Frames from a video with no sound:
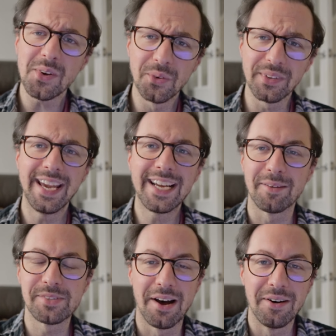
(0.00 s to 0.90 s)
I've got the
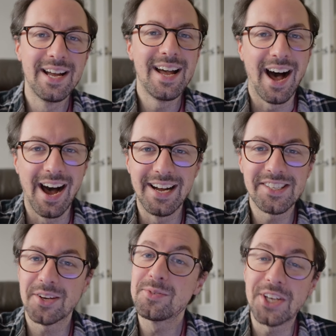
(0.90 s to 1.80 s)
hiccups now.
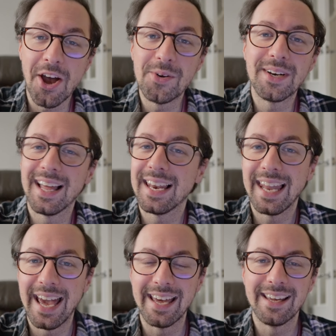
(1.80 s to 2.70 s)
So don't
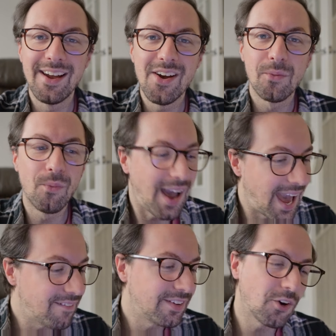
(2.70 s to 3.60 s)
let
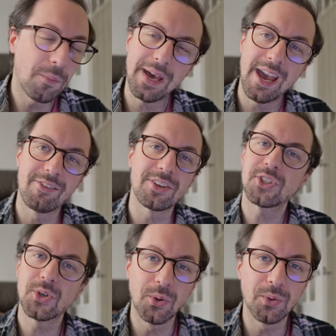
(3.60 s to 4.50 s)
whatever your parents
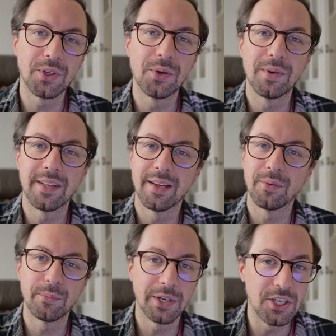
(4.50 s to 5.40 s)
taught
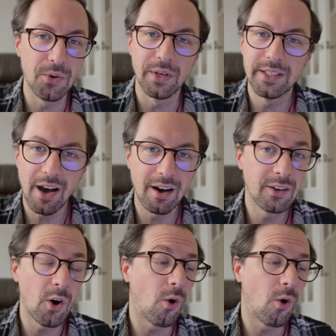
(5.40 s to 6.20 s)
you when you were young,